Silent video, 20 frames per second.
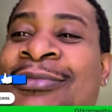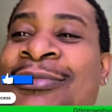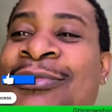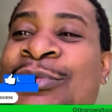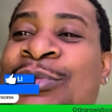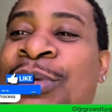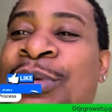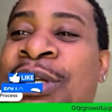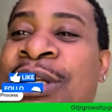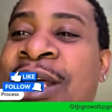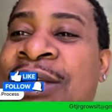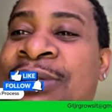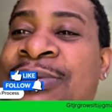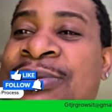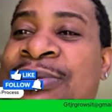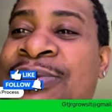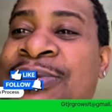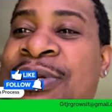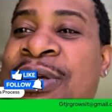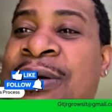But that's
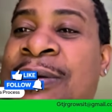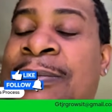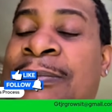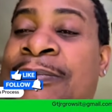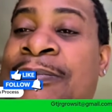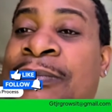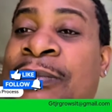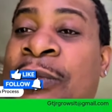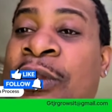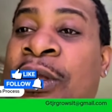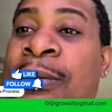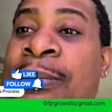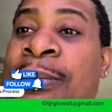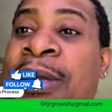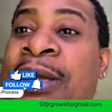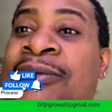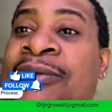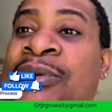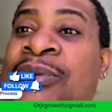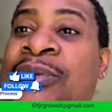what's up.
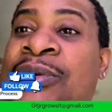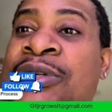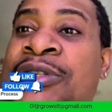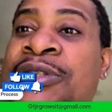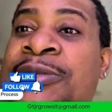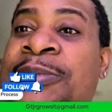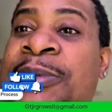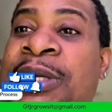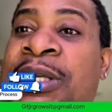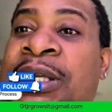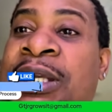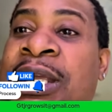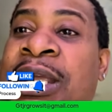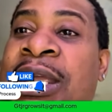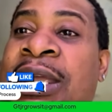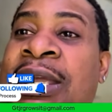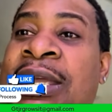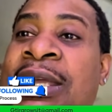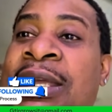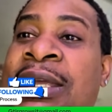Everyone's
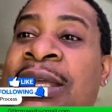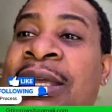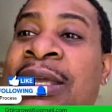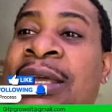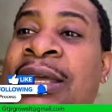speaking.